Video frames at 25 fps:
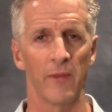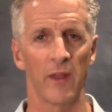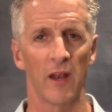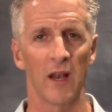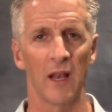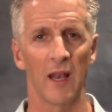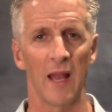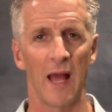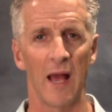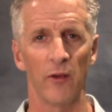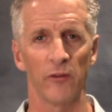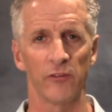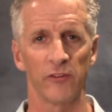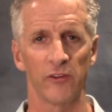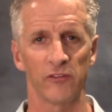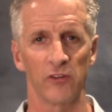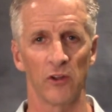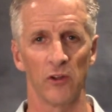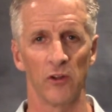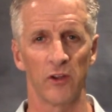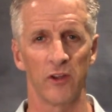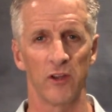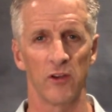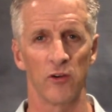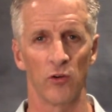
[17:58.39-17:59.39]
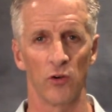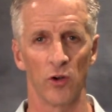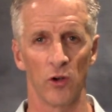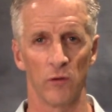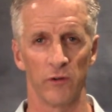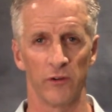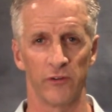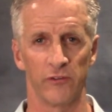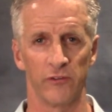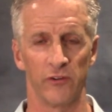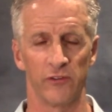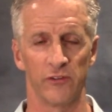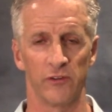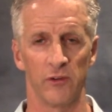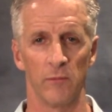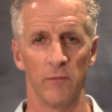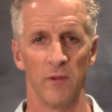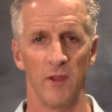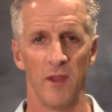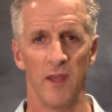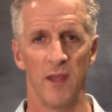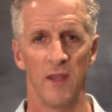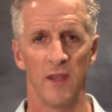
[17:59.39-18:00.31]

that allows us to look at your nervous system